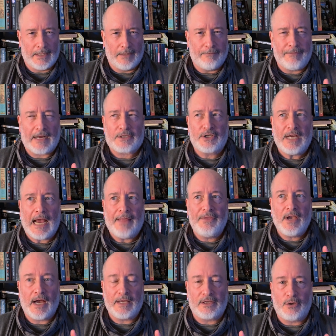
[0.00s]
In fact, she had
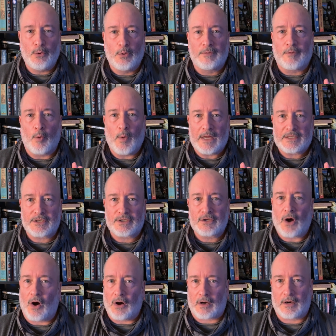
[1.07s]
the IQ of a wet
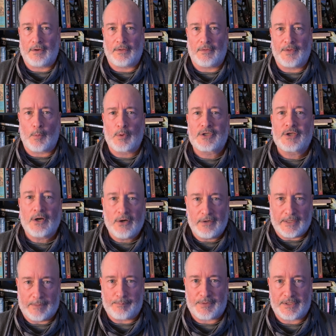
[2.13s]
sock. There were
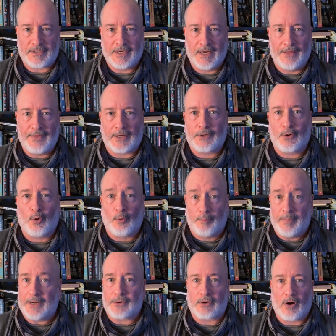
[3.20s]
turnips that could hold
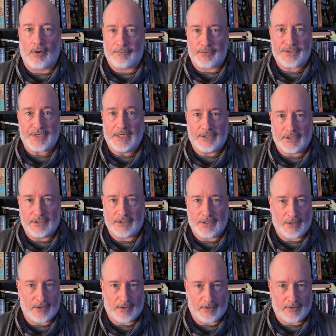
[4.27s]
better conversations
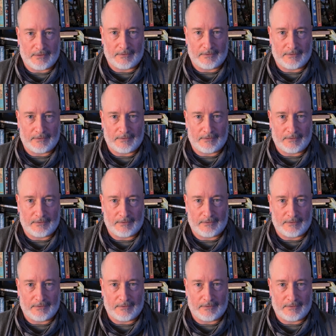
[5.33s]
than her.